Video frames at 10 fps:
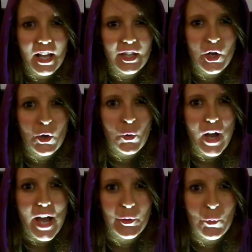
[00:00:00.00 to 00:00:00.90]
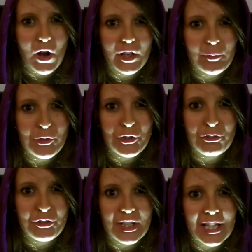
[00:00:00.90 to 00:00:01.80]
Hello and welcome to the
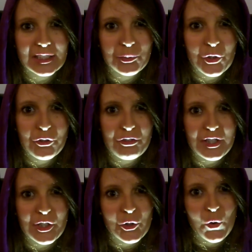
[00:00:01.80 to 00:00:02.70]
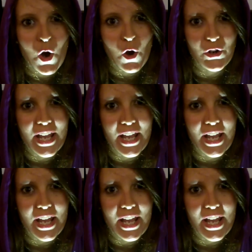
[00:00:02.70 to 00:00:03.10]
Freelance World video on